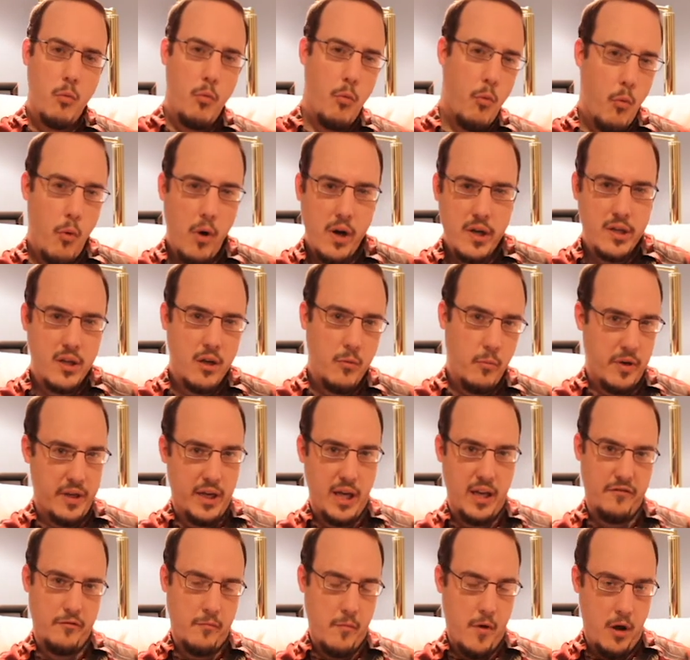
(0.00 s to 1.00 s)
What can we
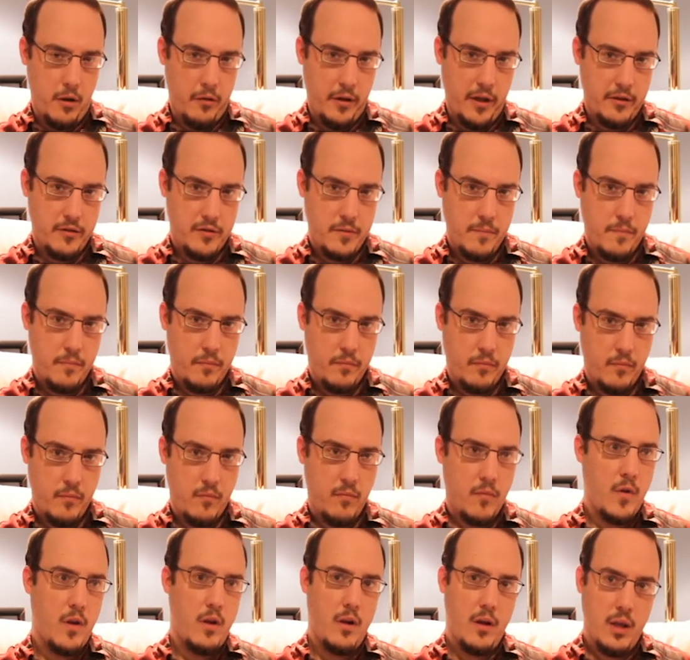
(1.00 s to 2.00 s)
get from all this?
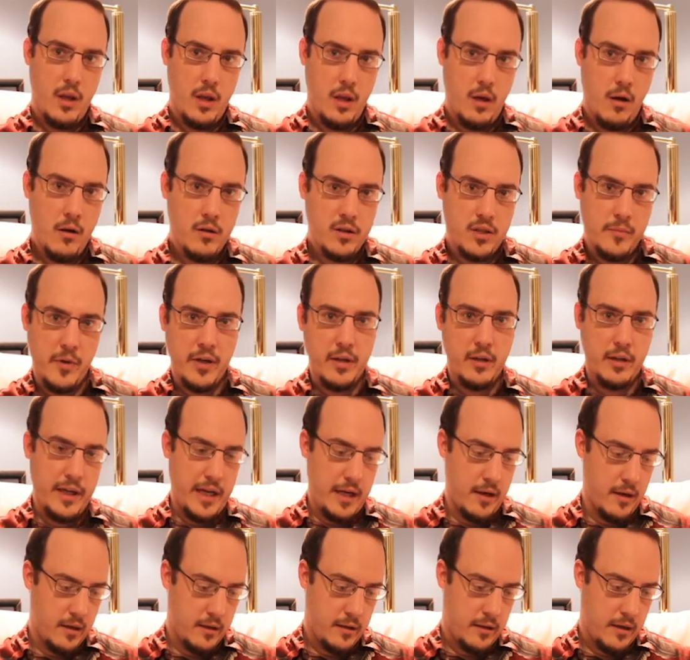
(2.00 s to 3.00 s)

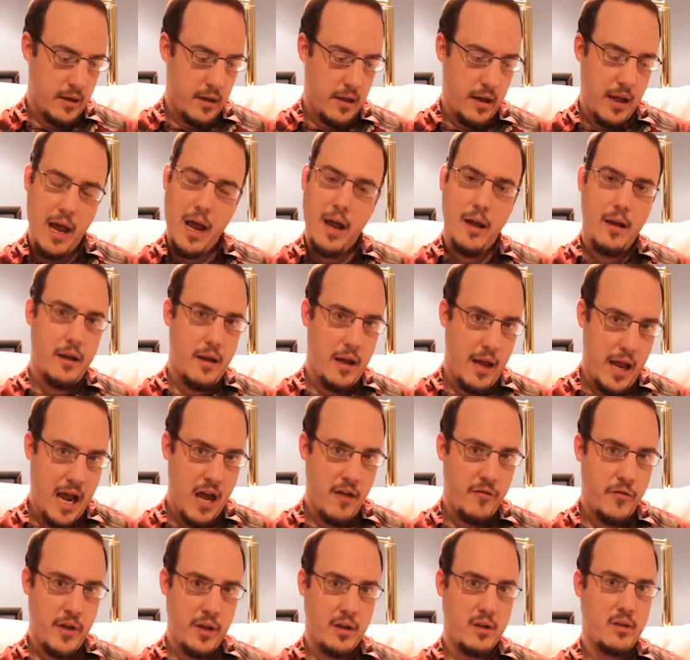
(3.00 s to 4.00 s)
Ultimately,
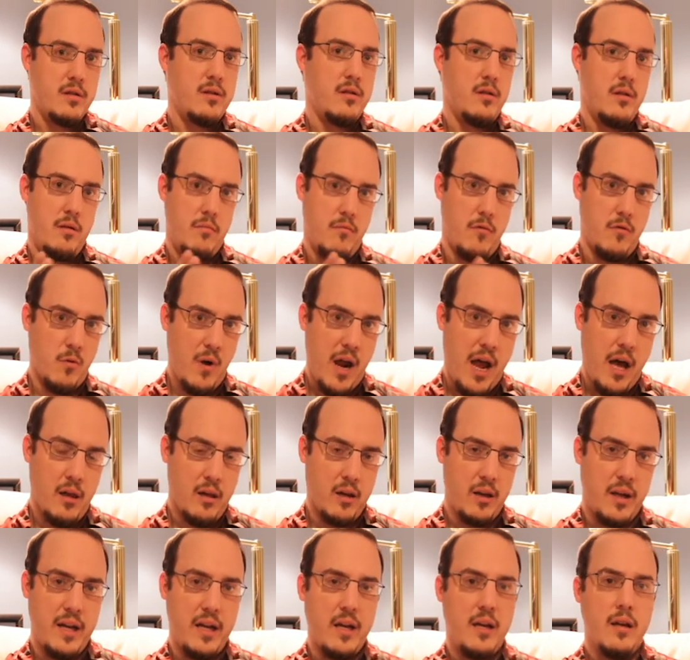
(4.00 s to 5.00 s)
ethics,
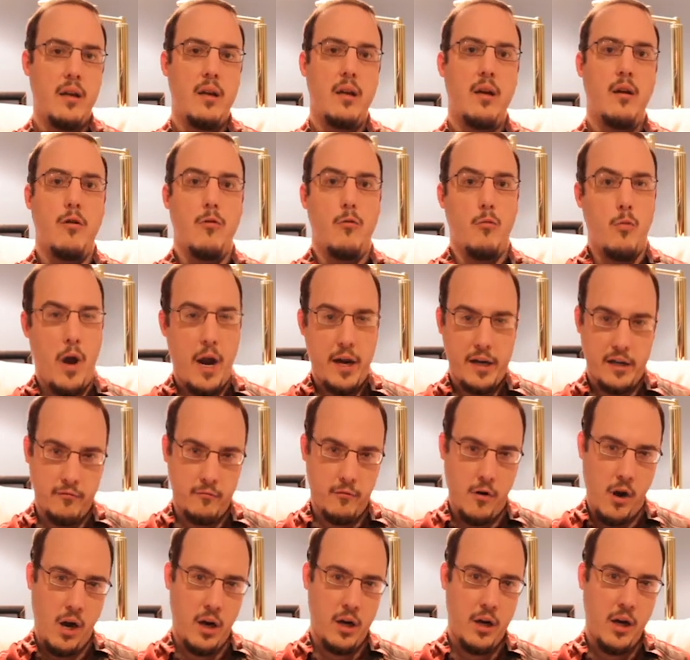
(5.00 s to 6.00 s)
morality, right
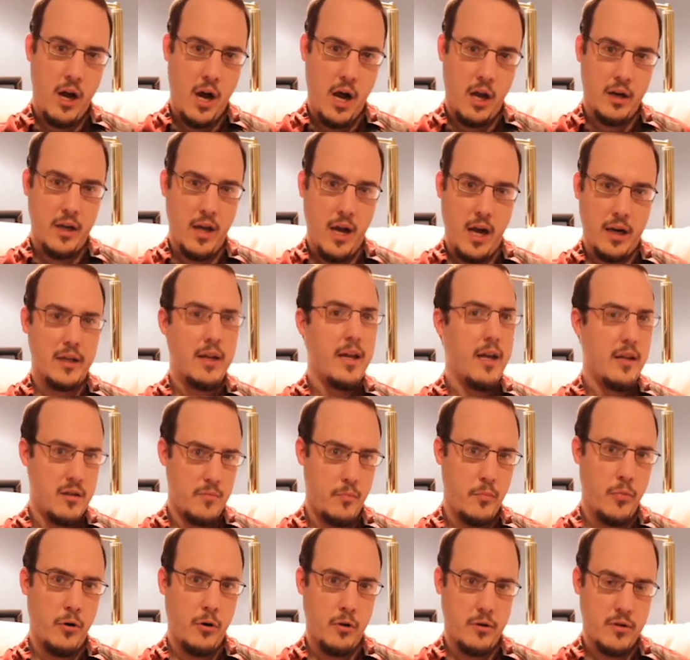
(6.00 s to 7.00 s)
and wrong conduct is a
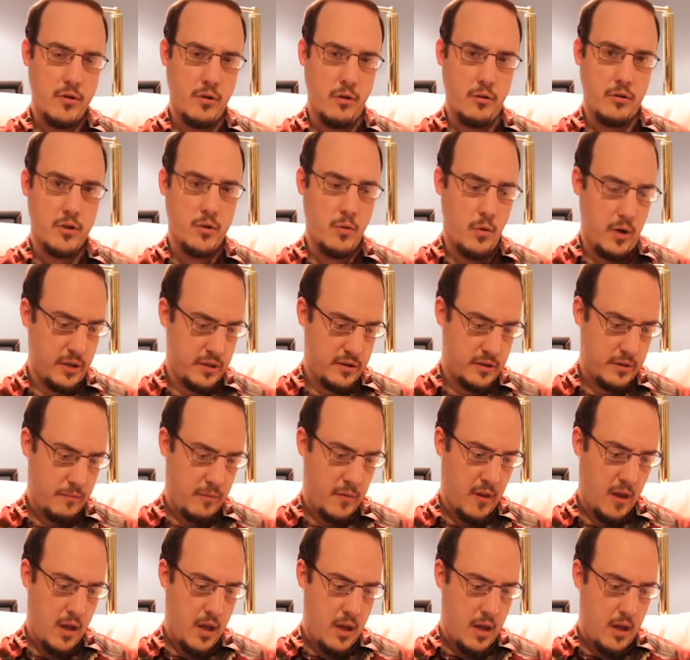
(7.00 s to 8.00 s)
personal choice.
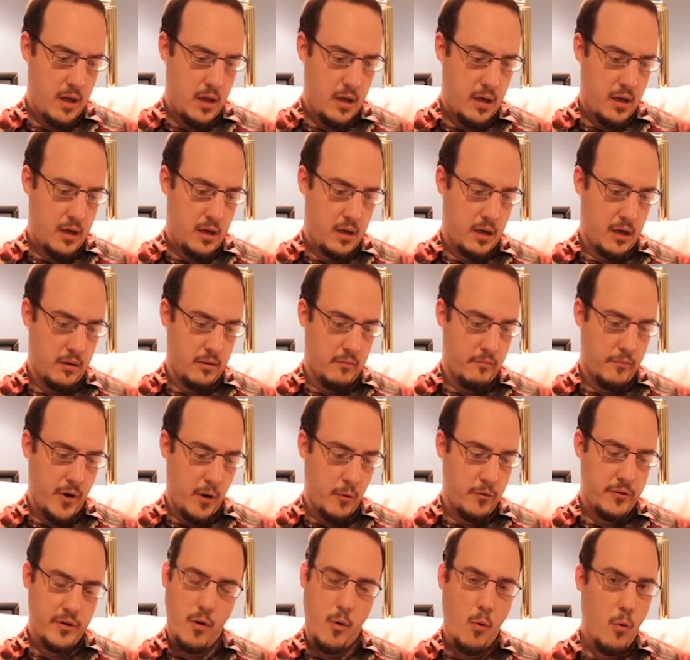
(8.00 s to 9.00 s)
Now,
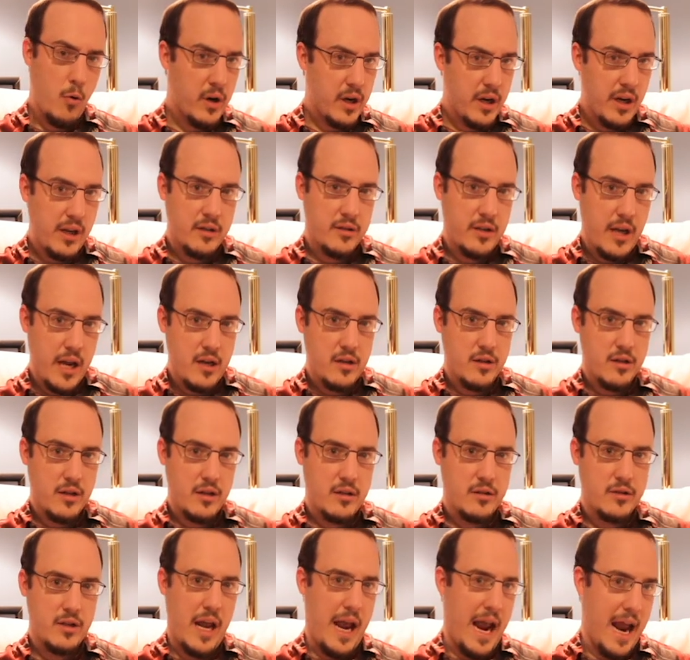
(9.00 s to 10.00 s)
both
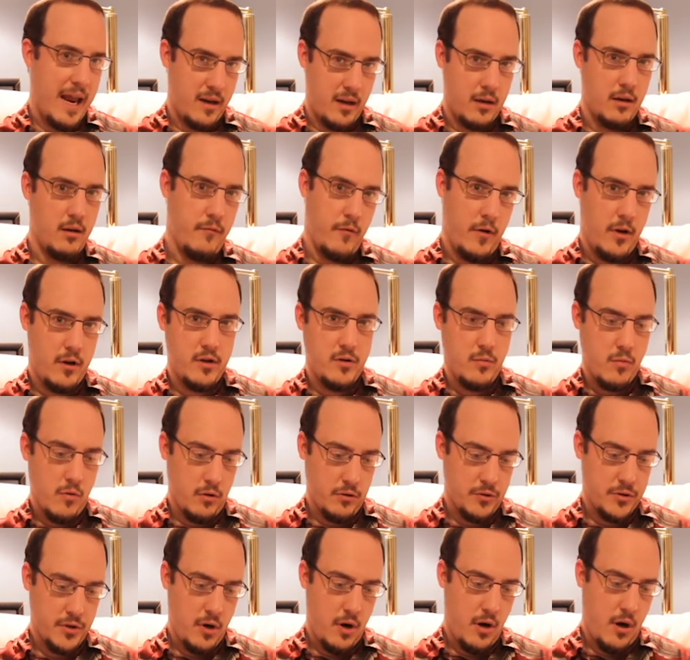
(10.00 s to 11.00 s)
organizations and
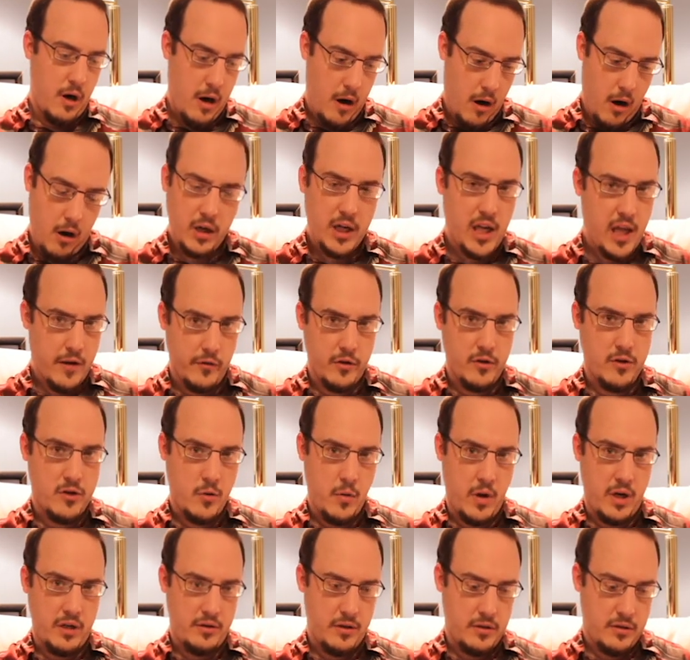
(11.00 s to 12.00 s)
individuals are given
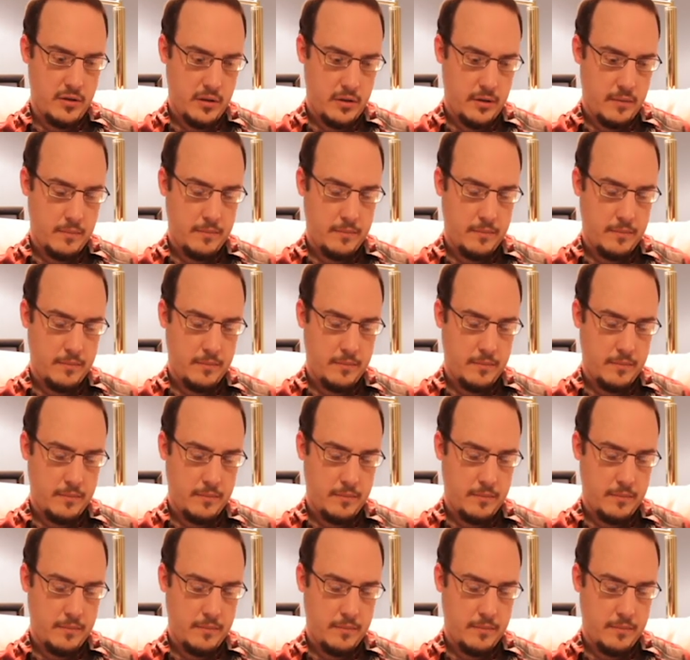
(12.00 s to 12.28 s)
choices.